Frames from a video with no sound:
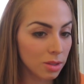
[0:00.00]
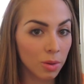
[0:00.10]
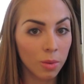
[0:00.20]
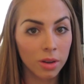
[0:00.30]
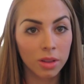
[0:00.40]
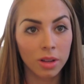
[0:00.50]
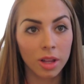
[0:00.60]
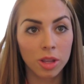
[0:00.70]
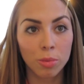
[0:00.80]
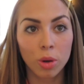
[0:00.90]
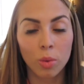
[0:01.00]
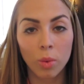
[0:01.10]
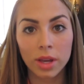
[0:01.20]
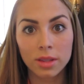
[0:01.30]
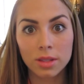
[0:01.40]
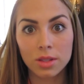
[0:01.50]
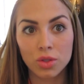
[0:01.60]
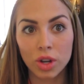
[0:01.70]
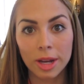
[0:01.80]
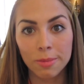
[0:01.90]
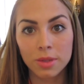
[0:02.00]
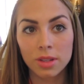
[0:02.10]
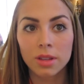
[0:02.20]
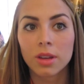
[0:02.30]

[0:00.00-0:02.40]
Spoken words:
you don't want to look like you put white stripes